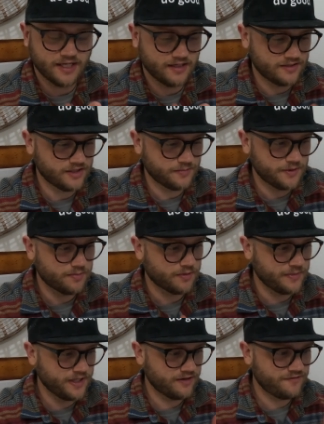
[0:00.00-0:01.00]
get Adobe
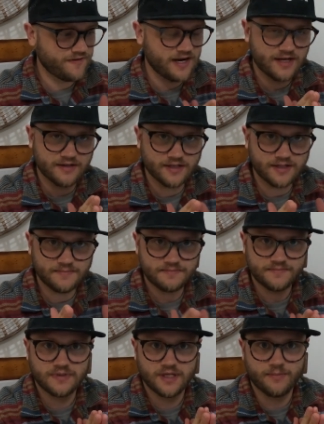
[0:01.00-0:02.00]
Premiere fired
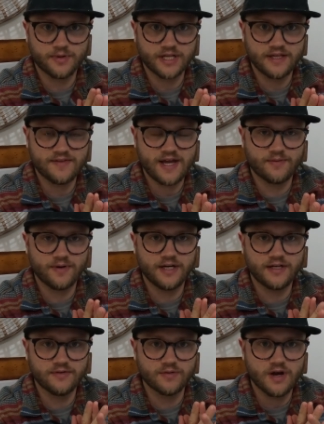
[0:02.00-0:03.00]
up. I'm gonna get that
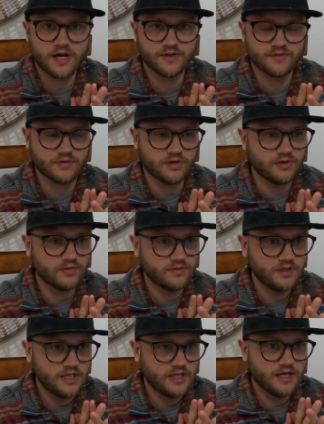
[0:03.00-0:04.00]
ready to rock and
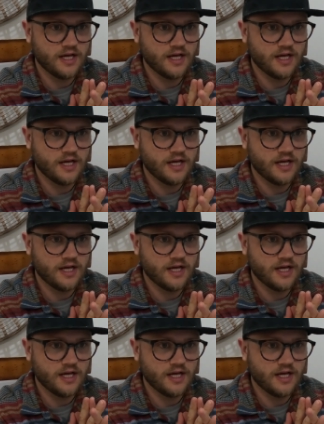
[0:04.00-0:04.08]
roll.